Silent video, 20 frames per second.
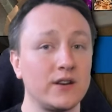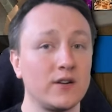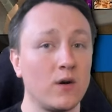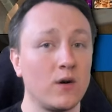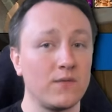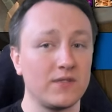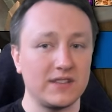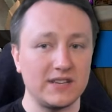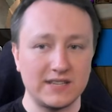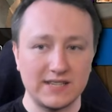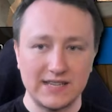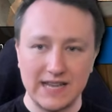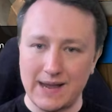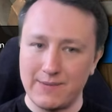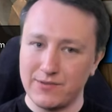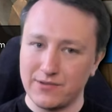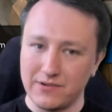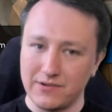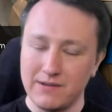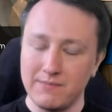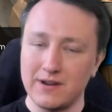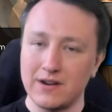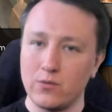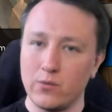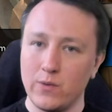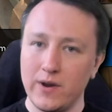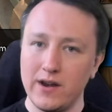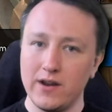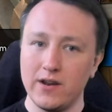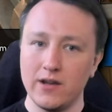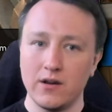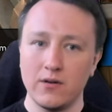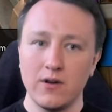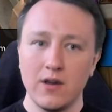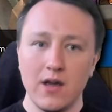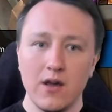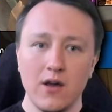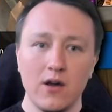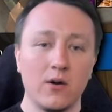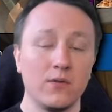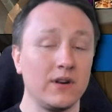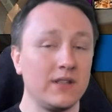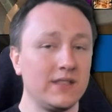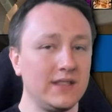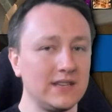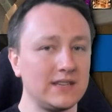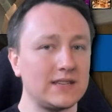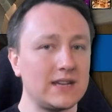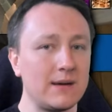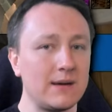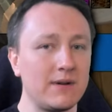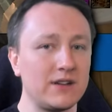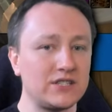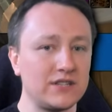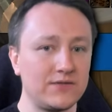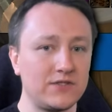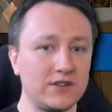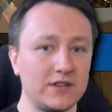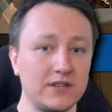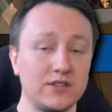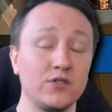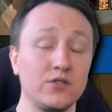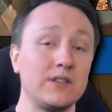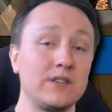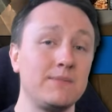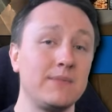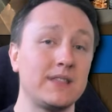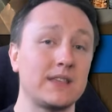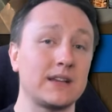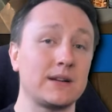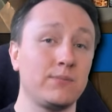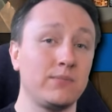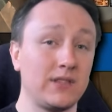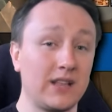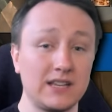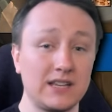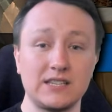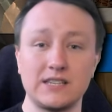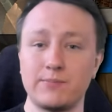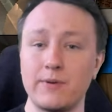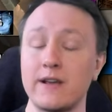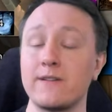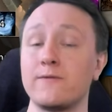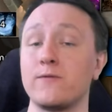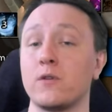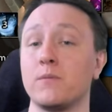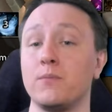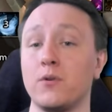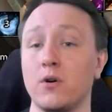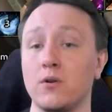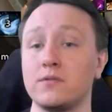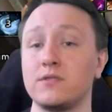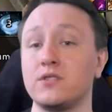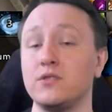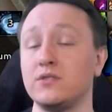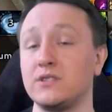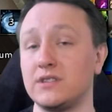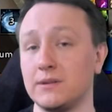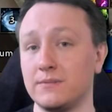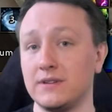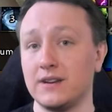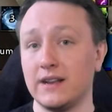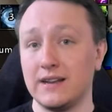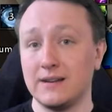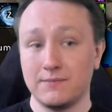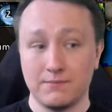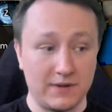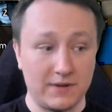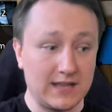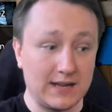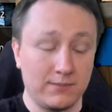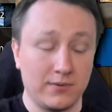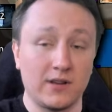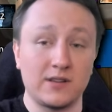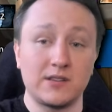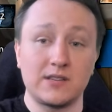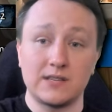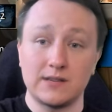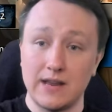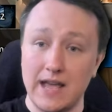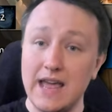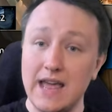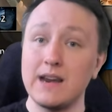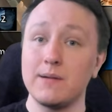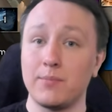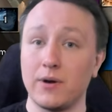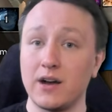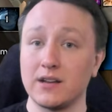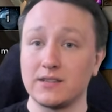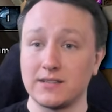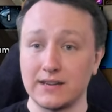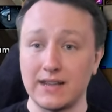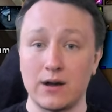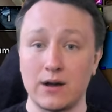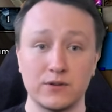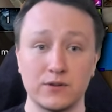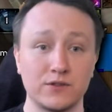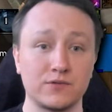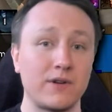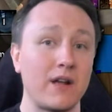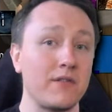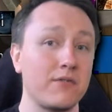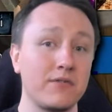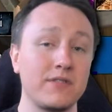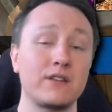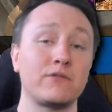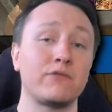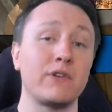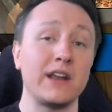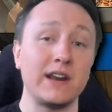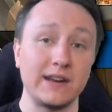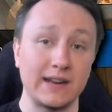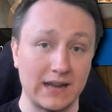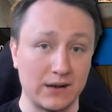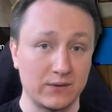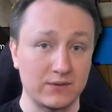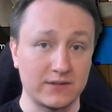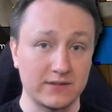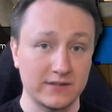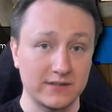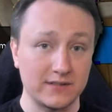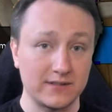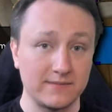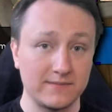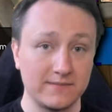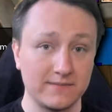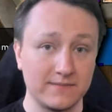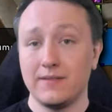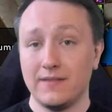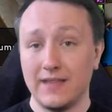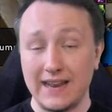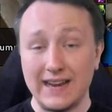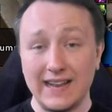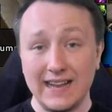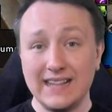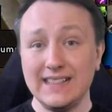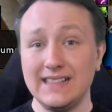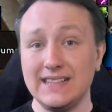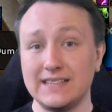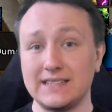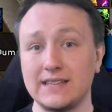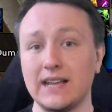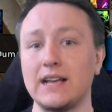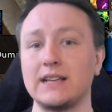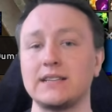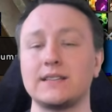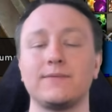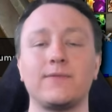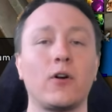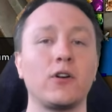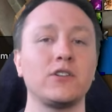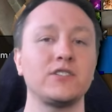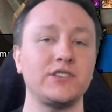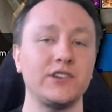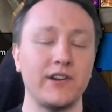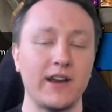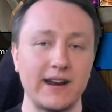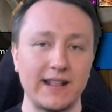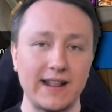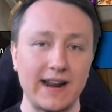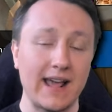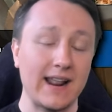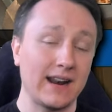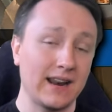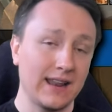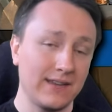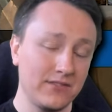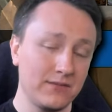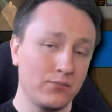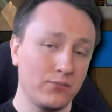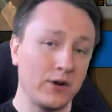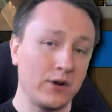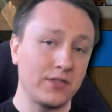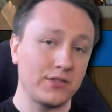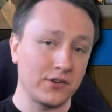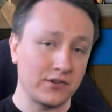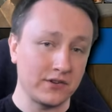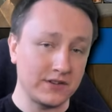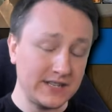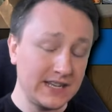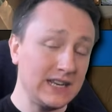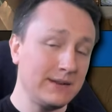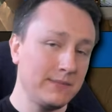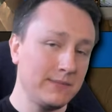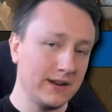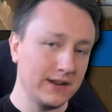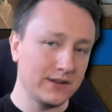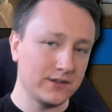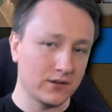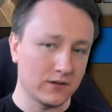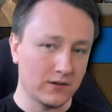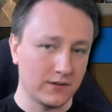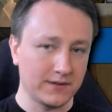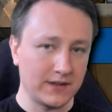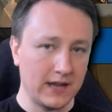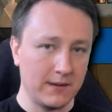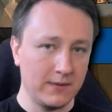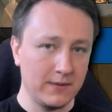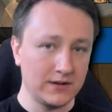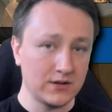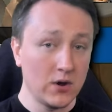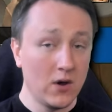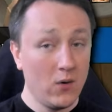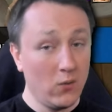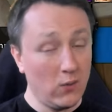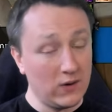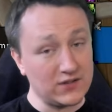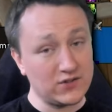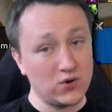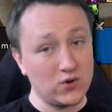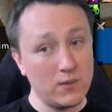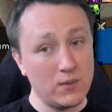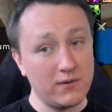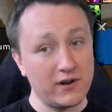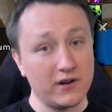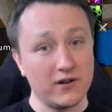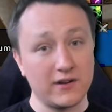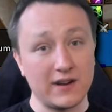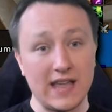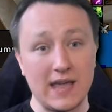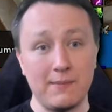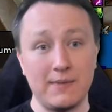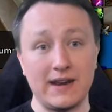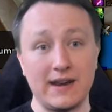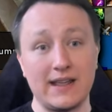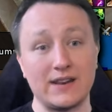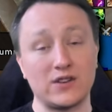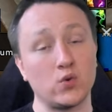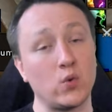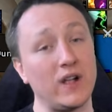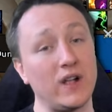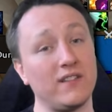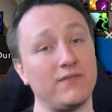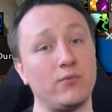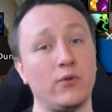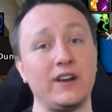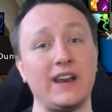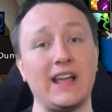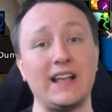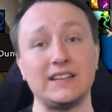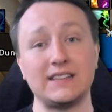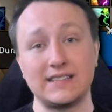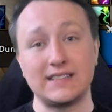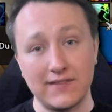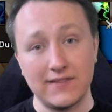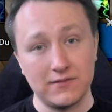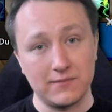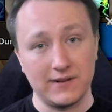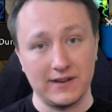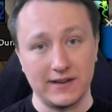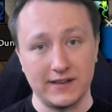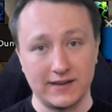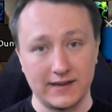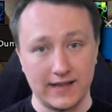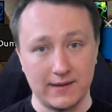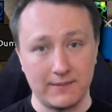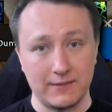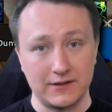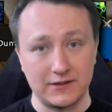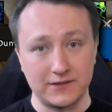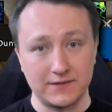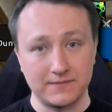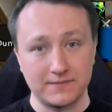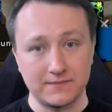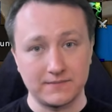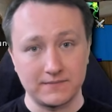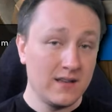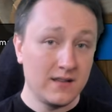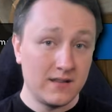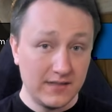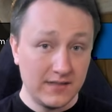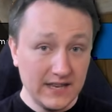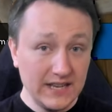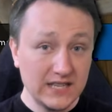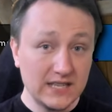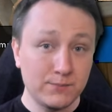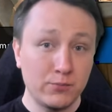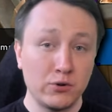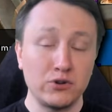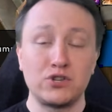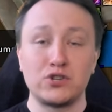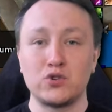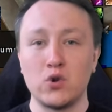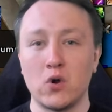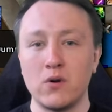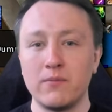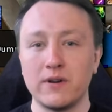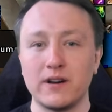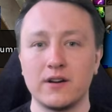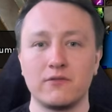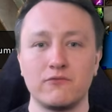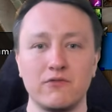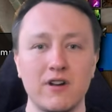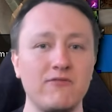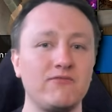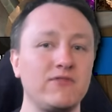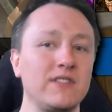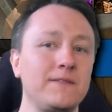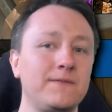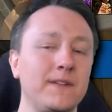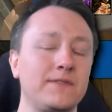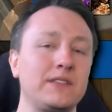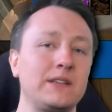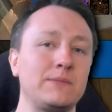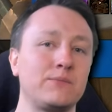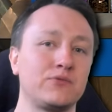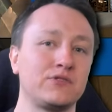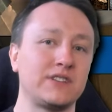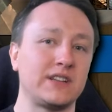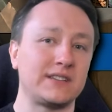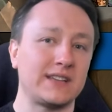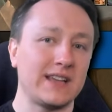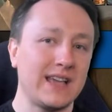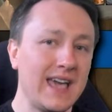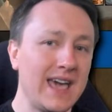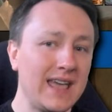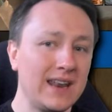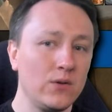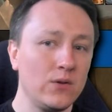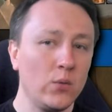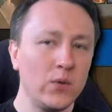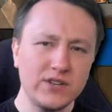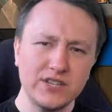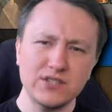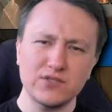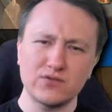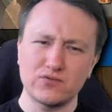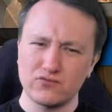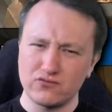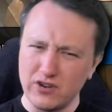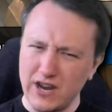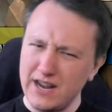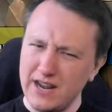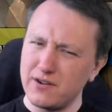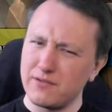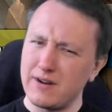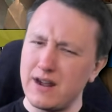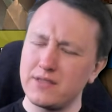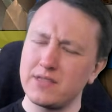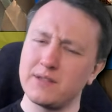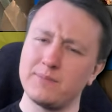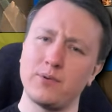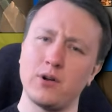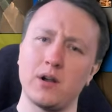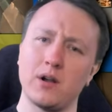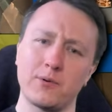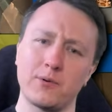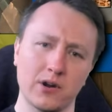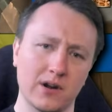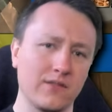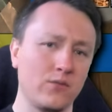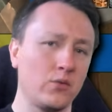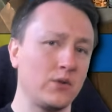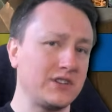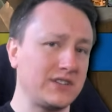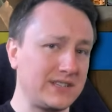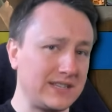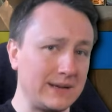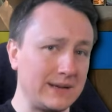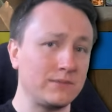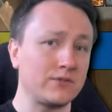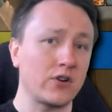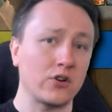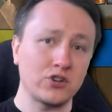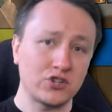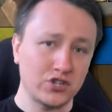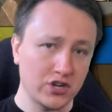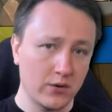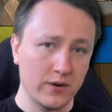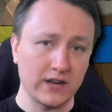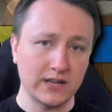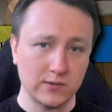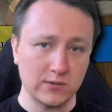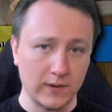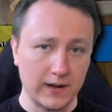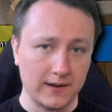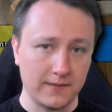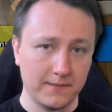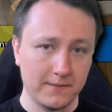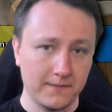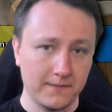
over the same 3-minute window, only this time I shifted into the Mythic plus spec for both to simulate Mythic plus end boss encounters rather than raid encounters. And in this test, Farseer ended at 11.13 million total damage, while Stormbringer came in at 12.87 million damage. This puts Stormbringer roughly 15% ahead, which is right around the ballpark of what sims are showing as well.